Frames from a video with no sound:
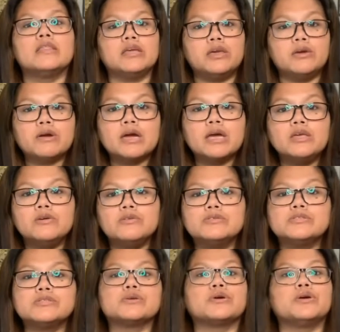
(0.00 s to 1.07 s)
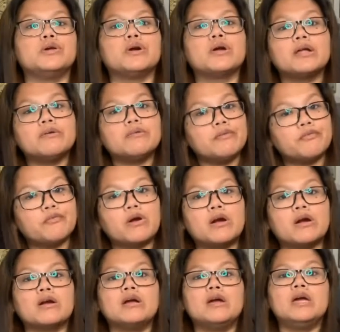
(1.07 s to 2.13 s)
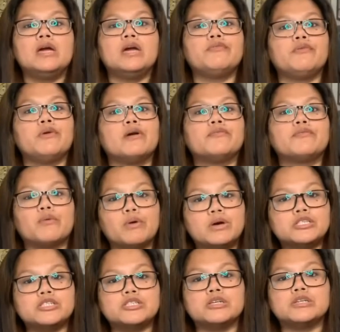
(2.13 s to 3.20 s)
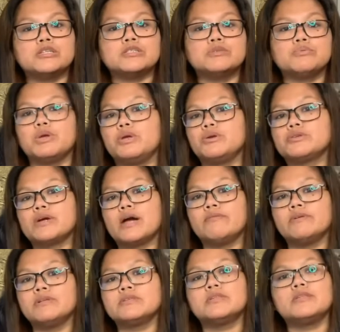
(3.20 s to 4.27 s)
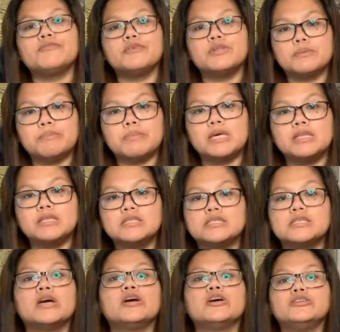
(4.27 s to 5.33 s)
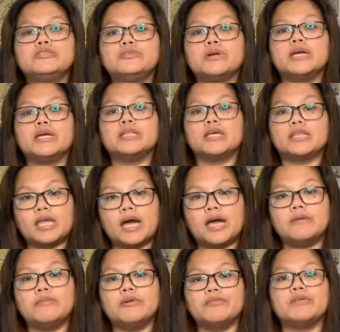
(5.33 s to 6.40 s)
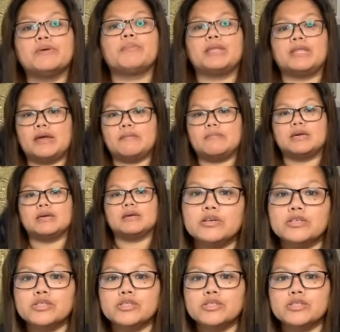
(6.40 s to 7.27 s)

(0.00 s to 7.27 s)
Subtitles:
that you can use or you can refer if you have questions when you travel to the Philippines during the time of the pandemic.